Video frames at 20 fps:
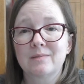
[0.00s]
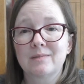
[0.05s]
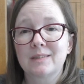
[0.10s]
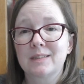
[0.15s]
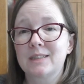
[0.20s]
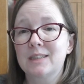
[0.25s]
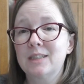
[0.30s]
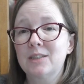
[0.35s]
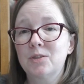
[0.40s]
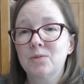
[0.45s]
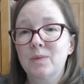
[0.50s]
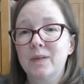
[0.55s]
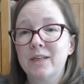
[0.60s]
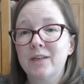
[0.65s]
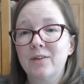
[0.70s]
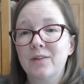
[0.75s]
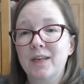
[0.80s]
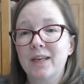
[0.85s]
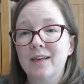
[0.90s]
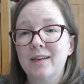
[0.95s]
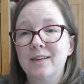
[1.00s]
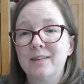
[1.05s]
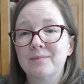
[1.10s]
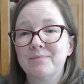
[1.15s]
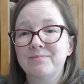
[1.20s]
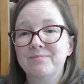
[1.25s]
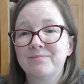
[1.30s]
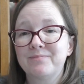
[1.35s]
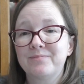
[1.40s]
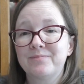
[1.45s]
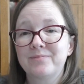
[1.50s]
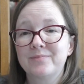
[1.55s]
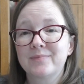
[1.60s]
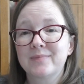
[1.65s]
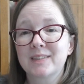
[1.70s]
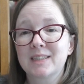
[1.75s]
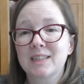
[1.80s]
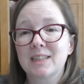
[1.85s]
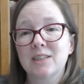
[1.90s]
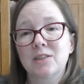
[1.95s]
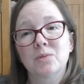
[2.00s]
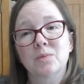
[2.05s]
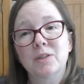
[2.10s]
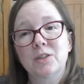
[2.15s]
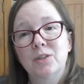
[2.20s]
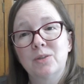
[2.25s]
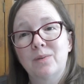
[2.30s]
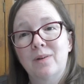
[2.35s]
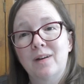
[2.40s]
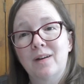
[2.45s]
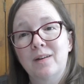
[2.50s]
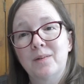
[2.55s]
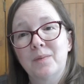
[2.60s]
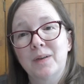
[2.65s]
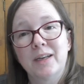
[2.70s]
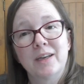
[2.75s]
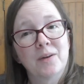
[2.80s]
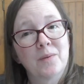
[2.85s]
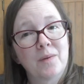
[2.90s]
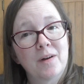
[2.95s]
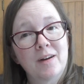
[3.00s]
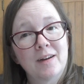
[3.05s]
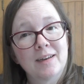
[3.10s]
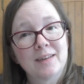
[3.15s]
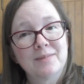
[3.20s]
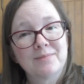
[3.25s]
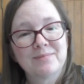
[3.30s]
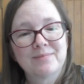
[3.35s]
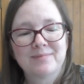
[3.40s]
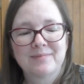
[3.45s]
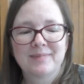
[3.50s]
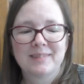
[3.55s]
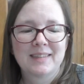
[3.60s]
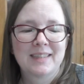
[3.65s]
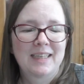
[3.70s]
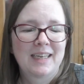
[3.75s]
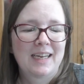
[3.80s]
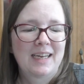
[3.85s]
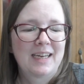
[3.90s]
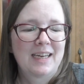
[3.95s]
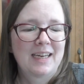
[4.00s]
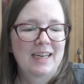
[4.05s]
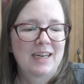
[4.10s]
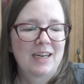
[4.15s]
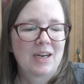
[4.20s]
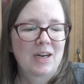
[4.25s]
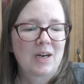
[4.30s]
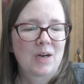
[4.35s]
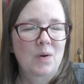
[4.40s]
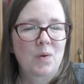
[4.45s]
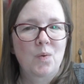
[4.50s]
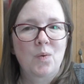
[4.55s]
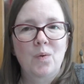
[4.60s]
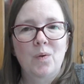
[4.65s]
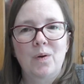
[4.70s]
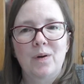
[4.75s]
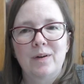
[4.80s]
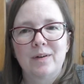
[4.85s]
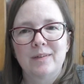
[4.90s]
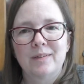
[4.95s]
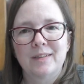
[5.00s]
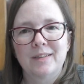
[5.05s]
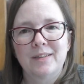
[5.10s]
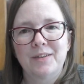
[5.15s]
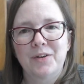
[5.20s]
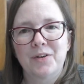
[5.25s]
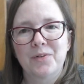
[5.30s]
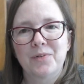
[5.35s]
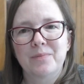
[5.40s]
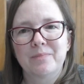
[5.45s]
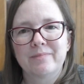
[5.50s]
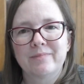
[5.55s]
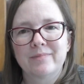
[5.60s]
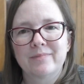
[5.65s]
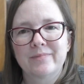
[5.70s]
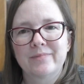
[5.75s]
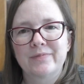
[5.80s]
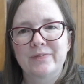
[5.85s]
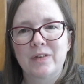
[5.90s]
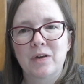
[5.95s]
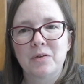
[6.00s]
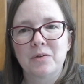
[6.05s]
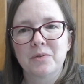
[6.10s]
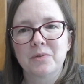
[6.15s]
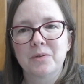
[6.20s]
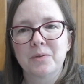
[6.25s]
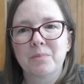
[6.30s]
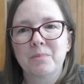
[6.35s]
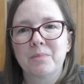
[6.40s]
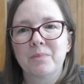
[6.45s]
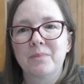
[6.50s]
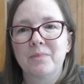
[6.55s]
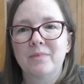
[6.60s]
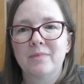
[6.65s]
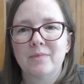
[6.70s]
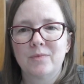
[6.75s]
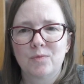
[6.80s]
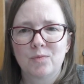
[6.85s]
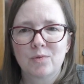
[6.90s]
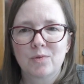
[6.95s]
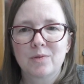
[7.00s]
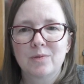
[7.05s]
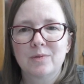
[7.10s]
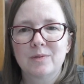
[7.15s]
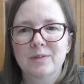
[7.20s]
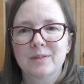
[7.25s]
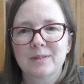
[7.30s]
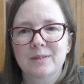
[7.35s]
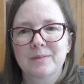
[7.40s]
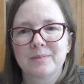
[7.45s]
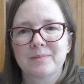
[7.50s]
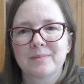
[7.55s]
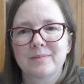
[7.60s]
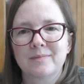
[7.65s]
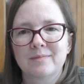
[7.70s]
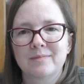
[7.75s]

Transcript: stitch when you can, stitch what you want when you want, or, you know, follow the rules,